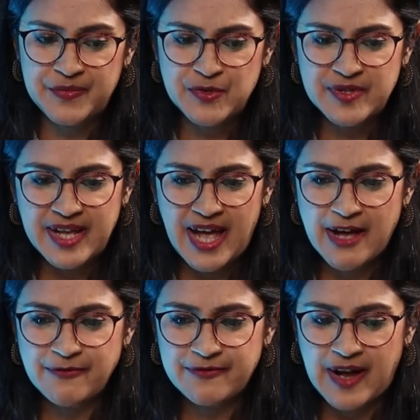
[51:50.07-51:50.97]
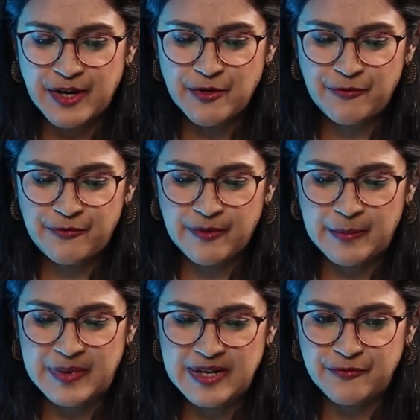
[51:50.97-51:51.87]
So they have kind of
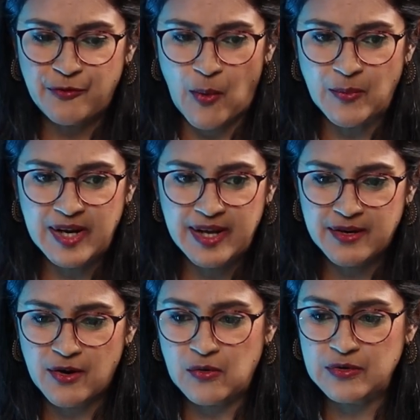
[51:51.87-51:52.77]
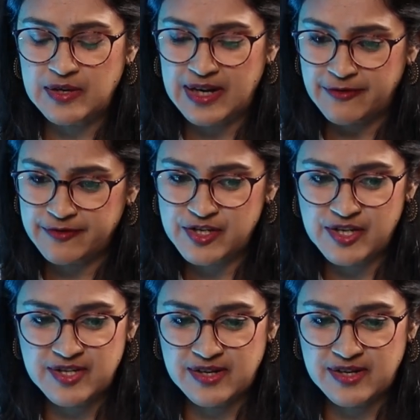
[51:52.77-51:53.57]
built formulae around leveraging